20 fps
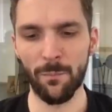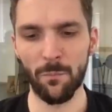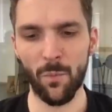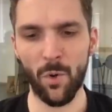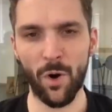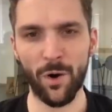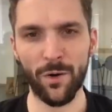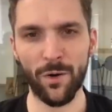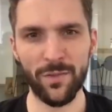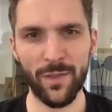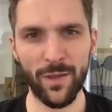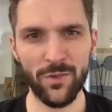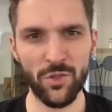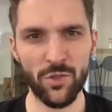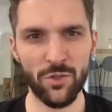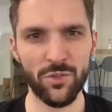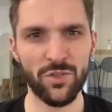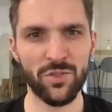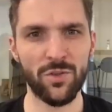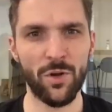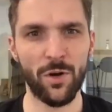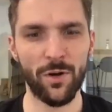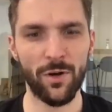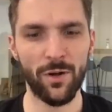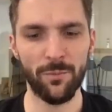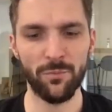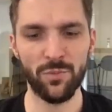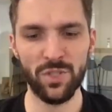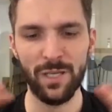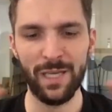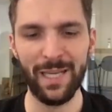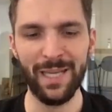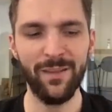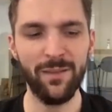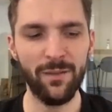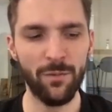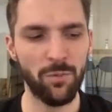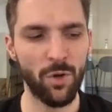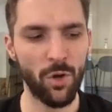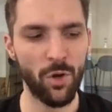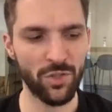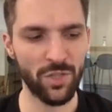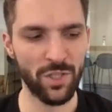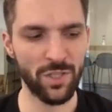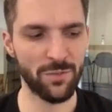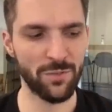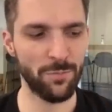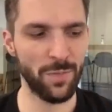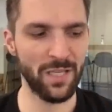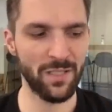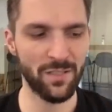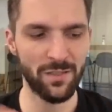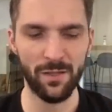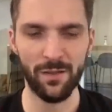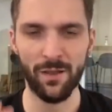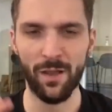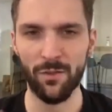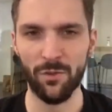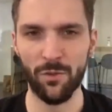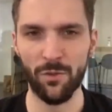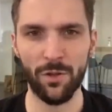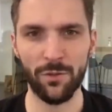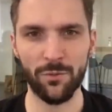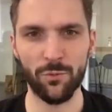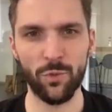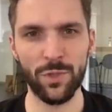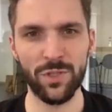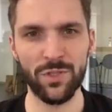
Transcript: architecture startups in the blockchain space that I thought would